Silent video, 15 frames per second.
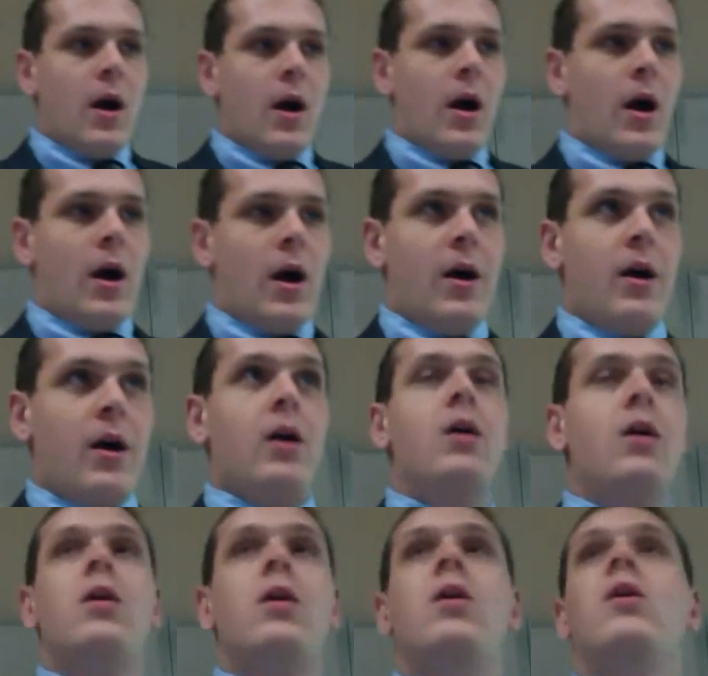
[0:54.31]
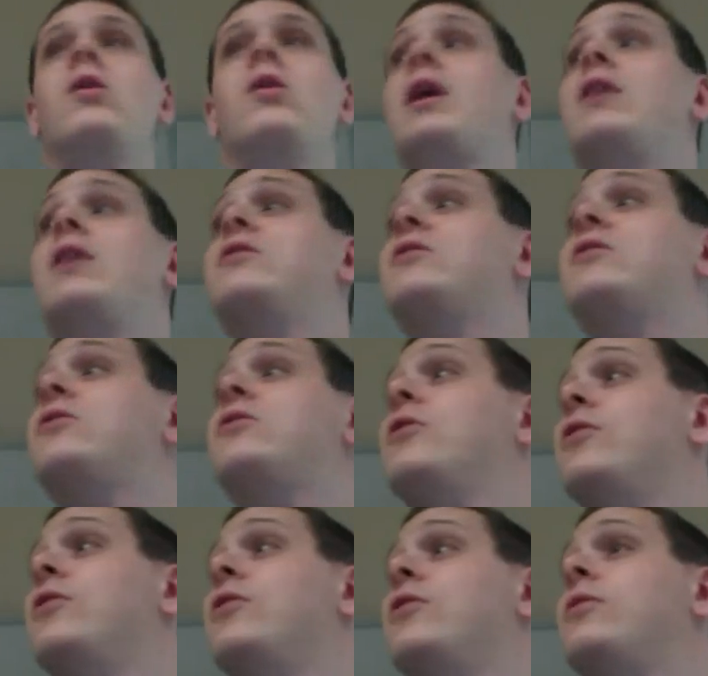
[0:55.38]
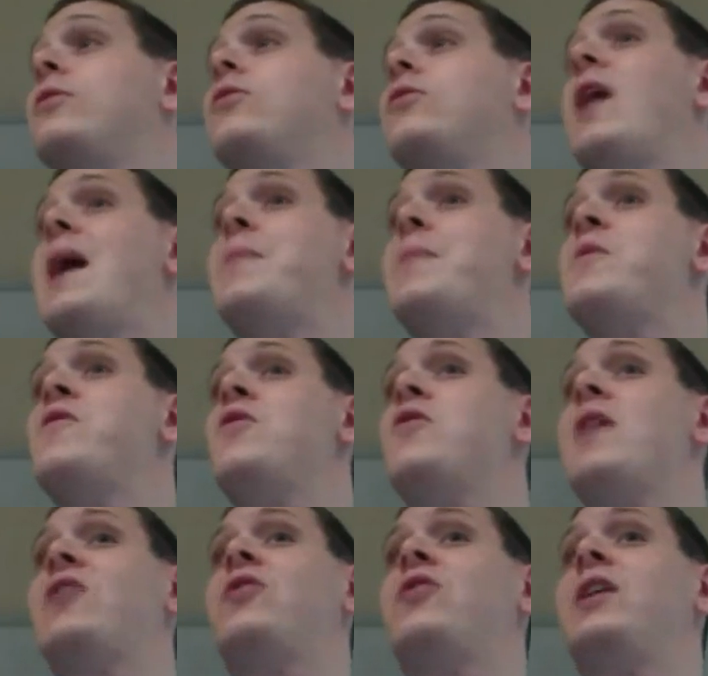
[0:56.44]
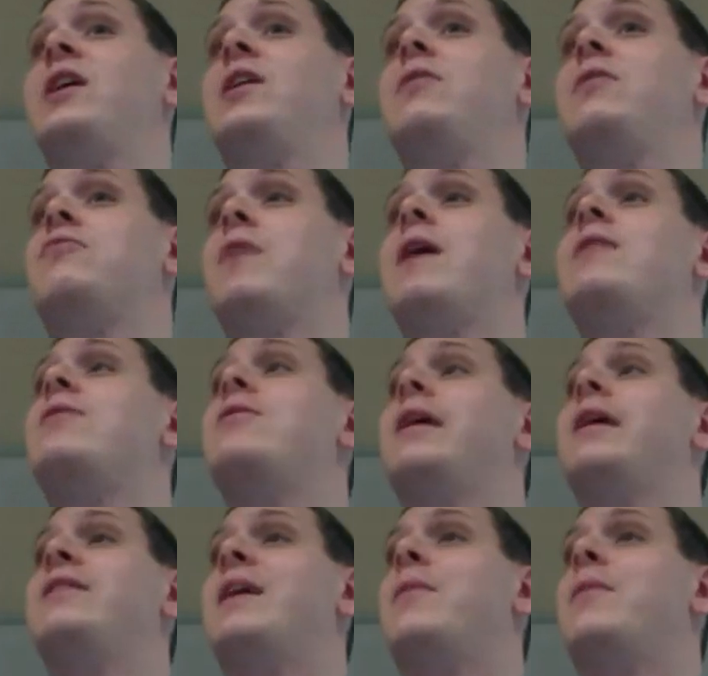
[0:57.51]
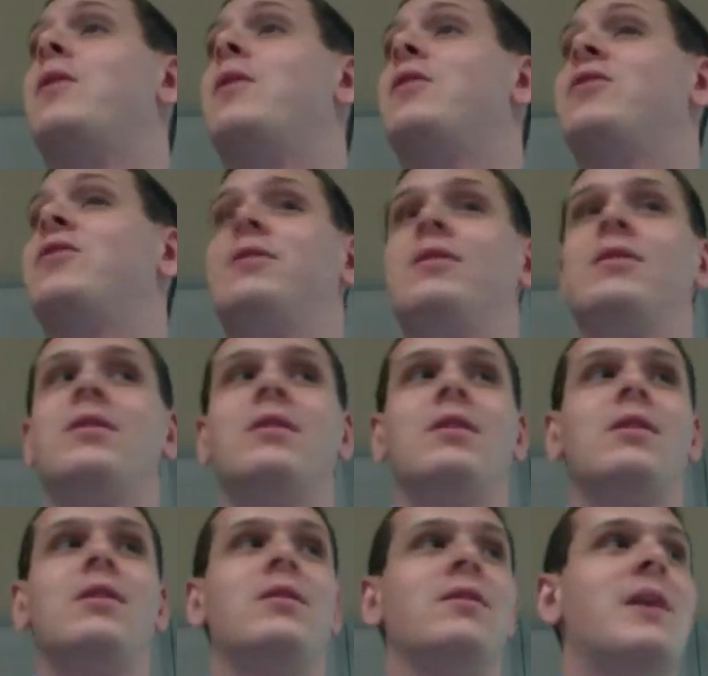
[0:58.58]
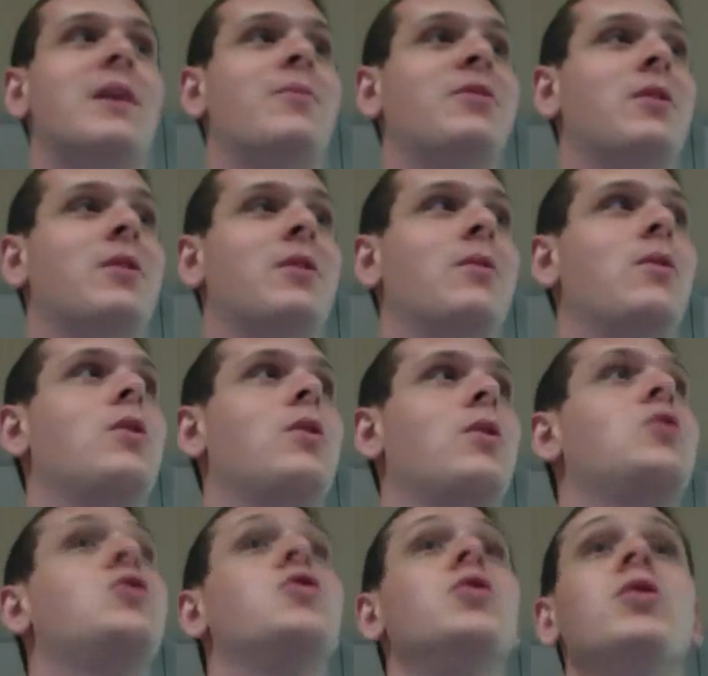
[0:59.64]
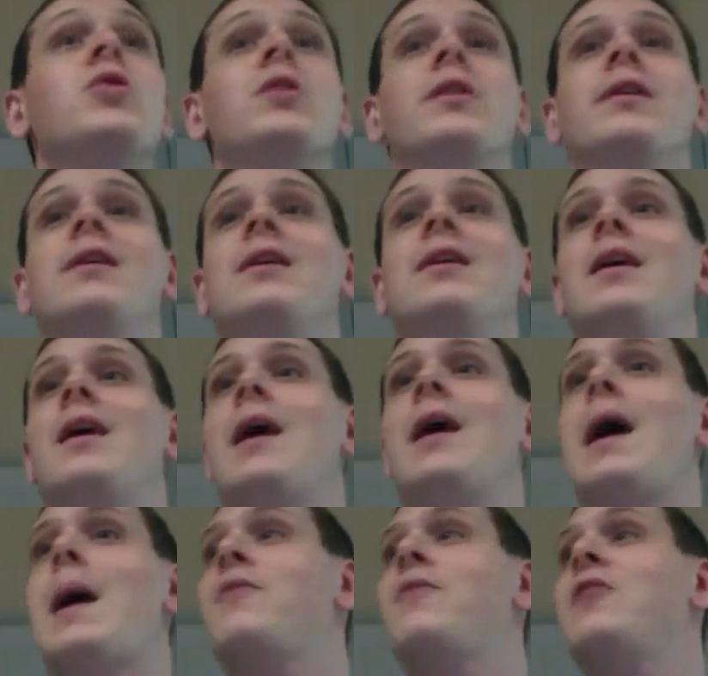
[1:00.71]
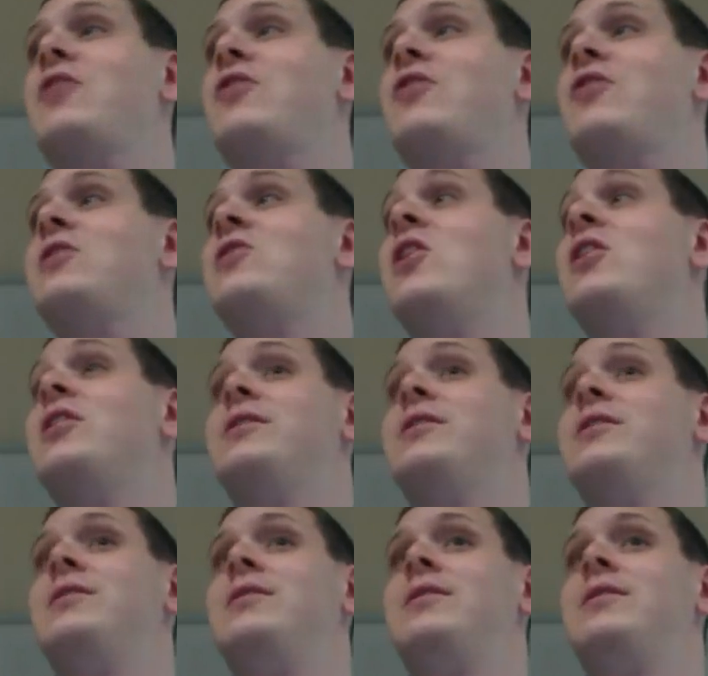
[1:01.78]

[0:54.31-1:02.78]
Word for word: Uh, okay, so let's do this. So how many of you actually read the exam question? The sample exam. Good. How many of you actually done it?